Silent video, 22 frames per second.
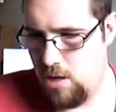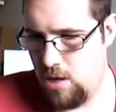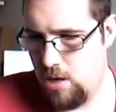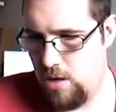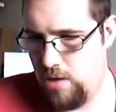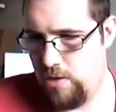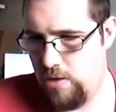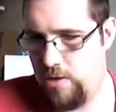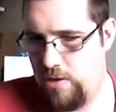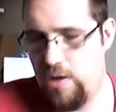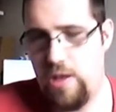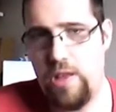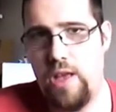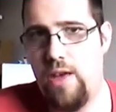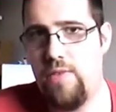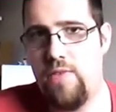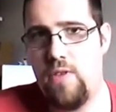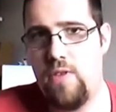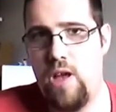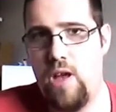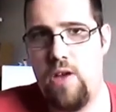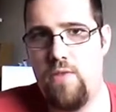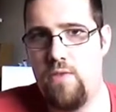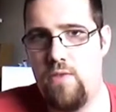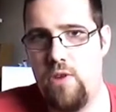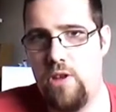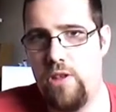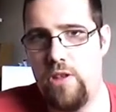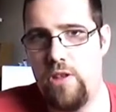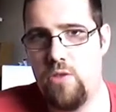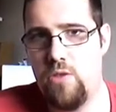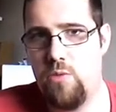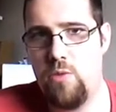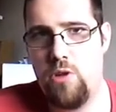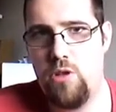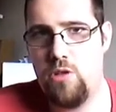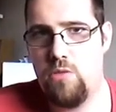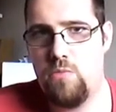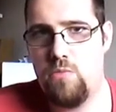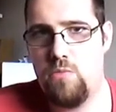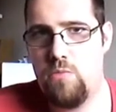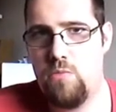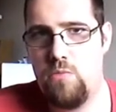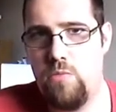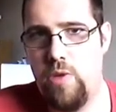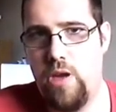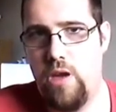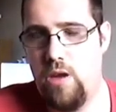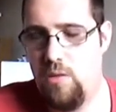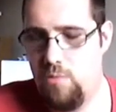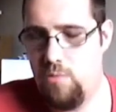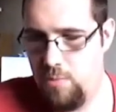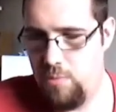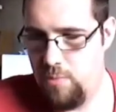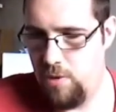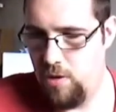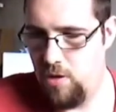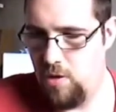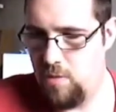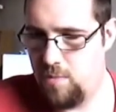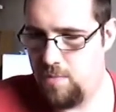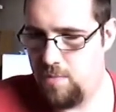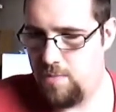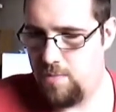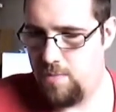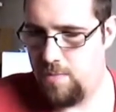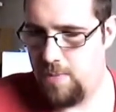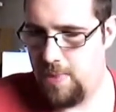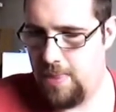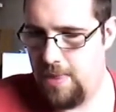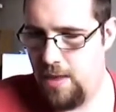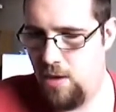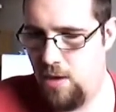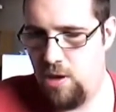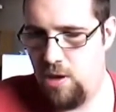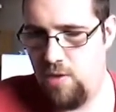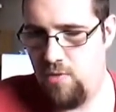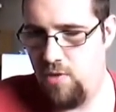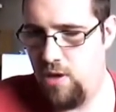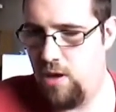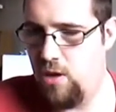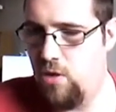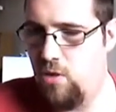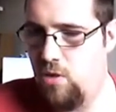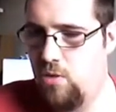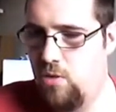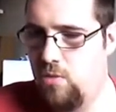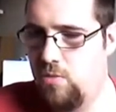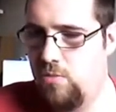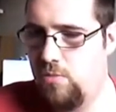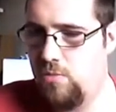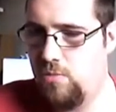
As I said, I haven't read this one yet, but I'll give it a go,